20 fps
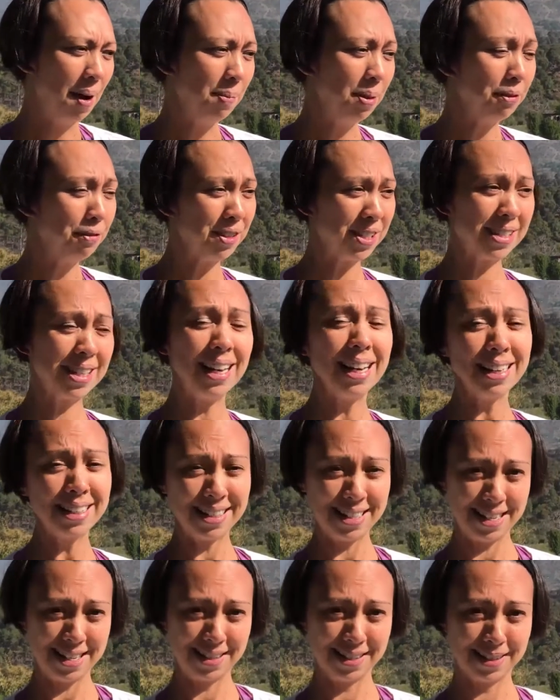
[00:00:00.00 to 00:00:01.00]
The
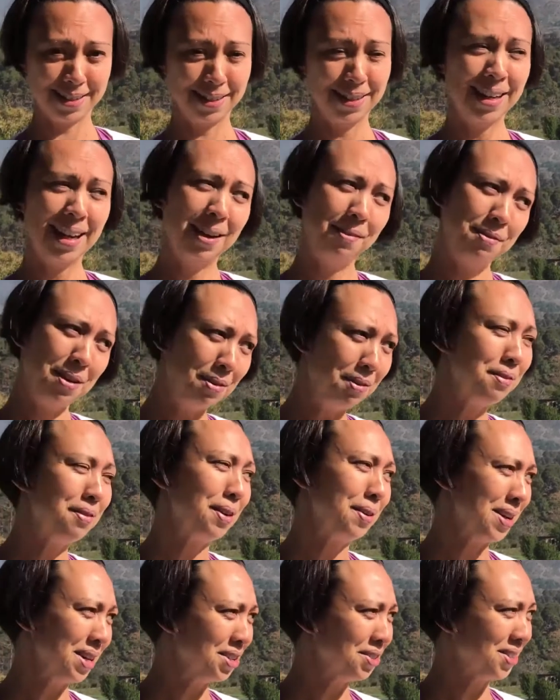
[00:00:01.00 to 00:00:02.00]
facilities, very,
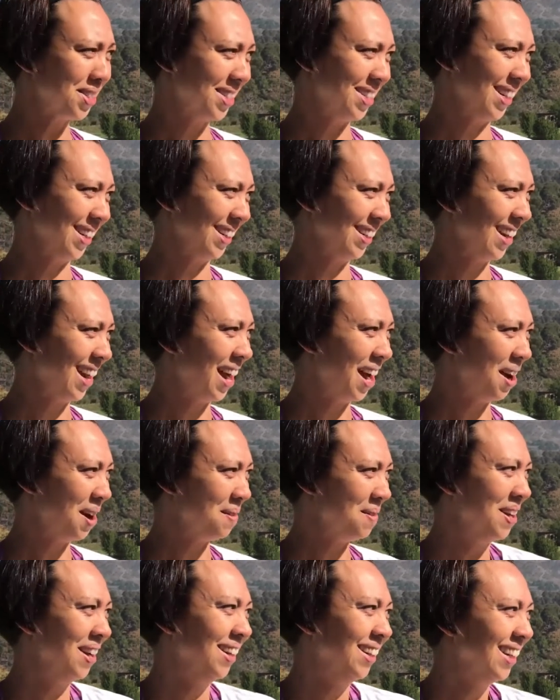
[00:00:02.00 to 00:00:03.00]
very interesting.
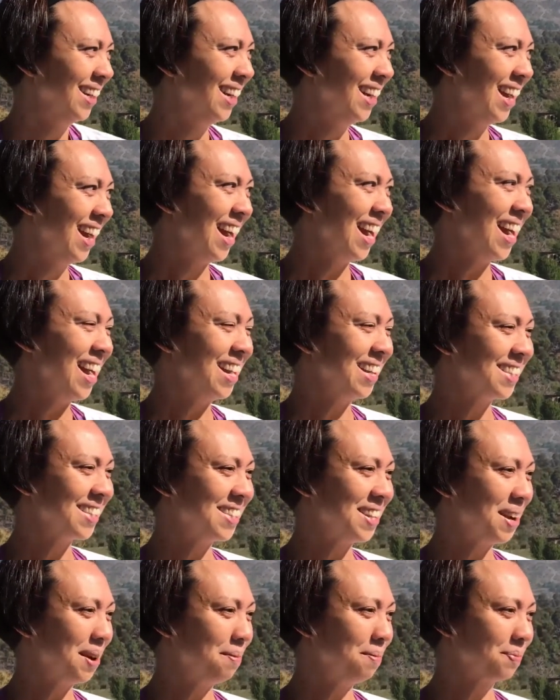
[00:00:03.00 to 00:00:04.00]
It's